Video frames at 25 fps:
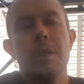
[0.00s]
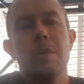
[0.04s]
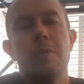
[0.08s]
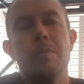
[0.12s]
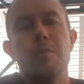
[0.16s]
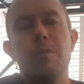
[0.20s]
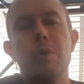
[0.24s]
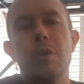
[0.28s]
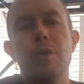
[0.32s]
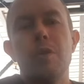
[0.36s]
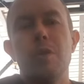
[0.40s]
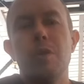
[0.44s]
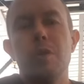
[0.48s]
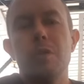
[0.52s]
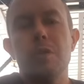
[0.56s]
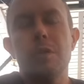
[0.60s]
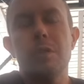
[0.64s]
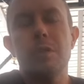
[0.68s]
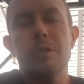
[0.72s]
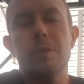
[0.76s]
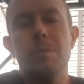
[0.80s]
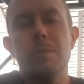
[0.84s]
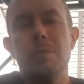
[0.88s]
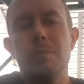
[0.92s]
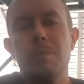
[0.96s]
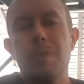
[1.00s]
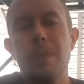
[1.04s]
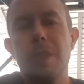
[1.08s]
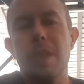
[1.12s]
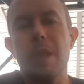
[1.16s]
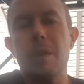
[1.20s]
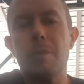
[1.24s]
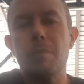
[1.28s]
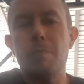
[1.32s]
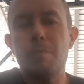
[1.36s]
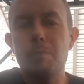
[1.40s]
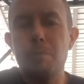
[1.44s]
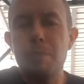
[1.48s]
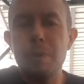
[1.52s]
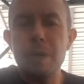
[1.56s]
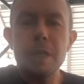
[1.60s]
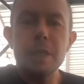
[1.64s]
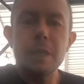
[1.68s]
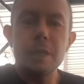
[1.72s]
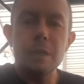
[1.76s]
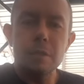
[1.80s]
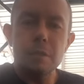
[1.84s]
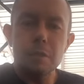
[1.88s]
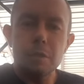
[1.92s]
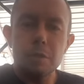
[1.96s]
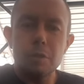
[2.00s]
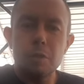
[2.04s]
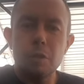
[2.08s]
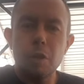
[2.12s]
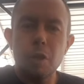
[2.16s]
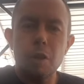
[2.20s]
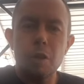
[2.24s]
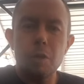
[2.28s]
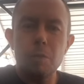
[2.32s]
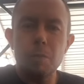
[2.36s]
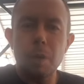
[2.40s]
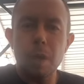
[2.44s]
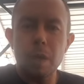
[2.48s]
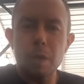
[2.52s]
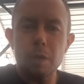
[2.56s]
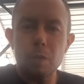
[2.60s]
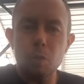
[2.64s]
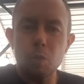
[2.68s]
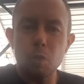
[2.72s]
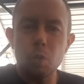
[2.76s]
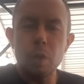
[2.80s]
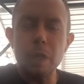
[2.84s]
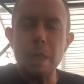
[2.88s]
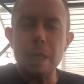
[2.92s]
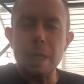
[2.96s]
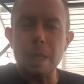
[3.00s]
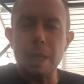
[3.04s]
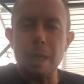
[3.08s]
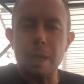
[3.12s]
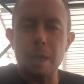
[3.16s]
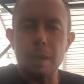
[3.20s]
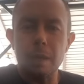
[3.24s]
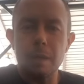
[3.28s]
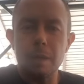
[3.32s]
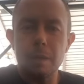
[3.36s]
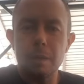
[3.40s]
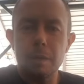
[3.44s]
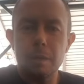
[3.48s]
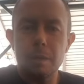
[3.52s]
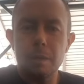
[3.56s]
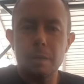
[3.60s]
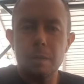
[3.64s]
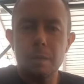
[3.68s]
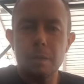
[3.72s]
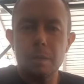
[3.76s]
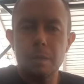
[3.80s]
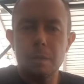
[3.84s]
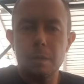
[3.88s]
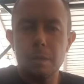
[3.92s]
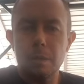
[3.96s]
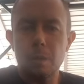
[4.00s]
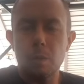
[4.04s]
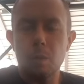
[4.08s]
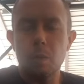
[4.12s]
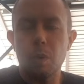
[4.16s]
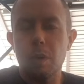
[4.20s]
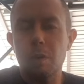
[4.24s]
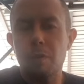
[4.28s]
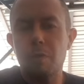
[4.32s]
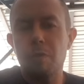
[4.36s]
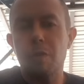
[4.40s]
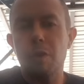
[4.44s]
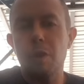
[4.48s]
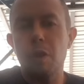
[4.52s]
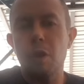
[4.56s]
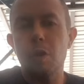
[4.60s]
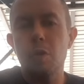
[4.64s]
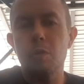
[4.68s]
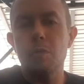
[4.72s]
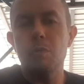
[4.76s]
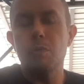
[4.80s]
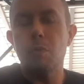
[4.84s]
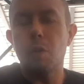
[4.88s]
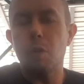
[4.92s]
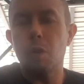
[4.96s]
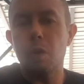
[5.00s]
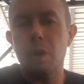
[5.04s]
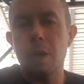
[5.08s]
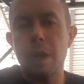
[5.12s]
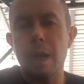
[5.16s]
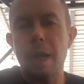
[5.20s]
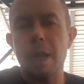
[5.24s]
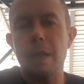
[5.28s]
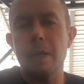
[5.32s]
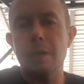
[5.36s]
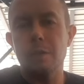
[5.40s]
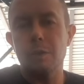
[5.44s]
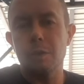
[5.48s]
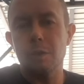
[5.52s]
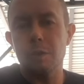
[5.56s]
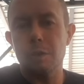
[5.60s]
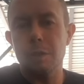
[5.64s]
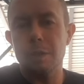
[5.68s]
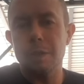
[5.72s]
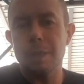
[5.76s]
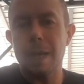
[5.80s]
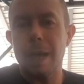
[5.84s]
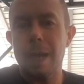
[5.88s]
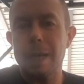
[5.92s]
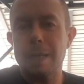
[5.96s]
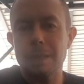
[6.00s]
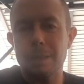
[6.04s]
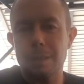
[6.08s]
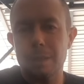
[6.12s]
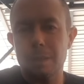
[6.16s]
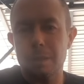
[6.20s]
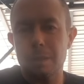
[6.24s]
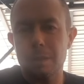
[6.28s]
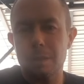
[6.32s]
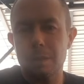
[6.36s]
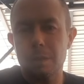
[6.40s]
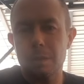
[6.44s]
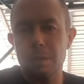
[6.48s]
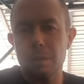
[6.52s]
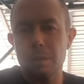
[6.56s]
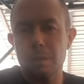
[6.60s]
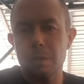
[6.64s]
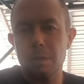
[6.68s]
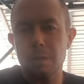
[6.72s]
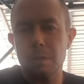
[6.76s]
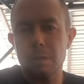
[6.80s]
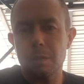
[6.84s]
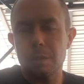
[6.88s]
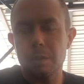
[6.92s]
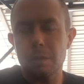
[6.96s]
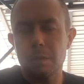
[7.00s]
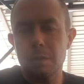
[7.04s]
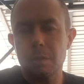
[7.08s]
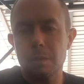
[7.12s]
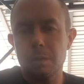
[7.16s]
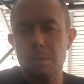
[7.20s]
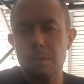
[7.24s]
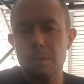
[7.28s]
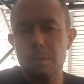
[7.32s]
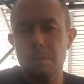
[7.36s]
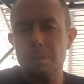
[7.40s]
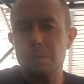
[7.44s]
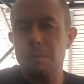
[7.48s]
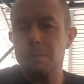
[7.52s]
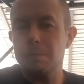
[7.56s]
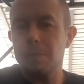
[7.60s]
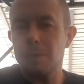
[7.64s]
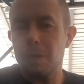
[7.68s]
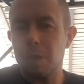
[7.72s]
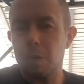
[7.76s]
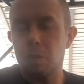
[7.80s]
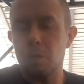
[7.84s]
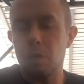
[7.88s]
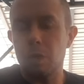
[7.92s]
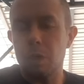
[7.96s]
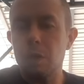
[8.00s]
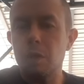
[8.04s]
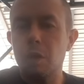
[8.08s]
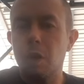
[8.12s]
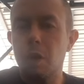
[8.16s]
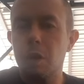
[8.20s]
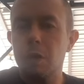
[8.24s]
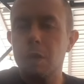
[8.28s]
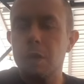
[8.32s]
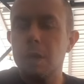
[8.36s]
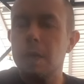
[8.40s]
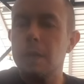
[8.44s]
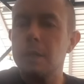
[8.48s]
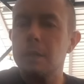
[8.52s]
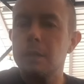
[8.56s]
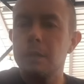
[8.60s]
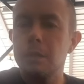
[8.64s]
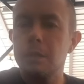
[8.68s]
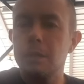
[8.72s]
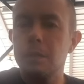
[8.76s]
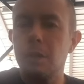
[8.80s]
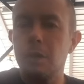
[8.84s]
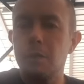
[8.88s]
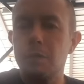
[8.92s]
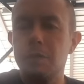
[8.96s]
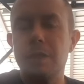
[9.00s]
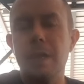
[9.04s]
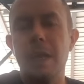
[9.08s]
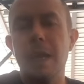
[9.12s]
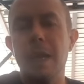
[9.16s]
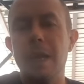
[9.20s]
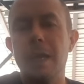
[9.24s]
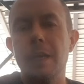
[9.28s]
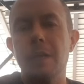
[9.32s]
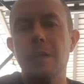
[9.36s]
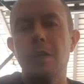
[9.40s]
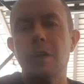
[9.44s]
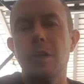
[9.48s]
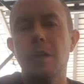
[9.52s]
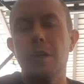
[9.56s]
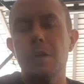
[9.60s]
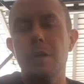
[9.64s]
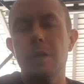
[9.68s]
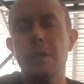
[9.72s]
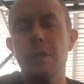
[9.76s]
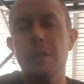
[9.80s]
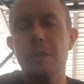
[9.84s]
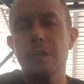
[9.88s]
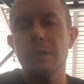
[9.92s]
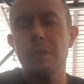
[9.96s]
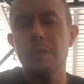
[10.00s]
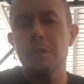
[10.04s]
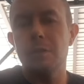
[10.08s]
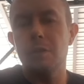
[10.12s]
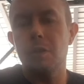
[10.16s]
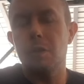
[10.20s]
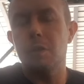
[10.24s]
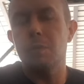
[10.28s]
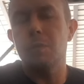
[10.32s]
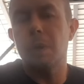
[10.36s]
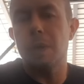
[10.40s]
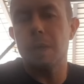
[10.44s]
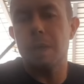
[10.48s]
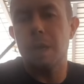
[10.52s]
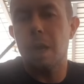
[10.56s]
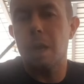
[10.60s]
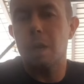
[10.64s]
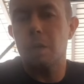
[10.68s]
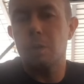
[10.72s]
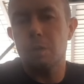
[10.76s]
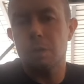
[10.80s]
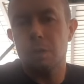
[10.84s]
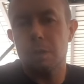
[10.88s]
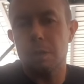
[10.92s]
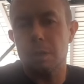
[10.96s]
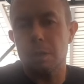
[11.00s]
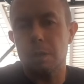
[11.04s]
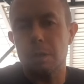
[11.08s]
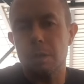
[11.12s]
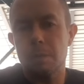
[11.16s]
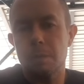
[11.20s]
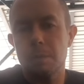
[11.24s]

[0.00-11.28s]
because a bigger turbine wheel will flow more exhaust gases regardless of the AR in the turbine housing.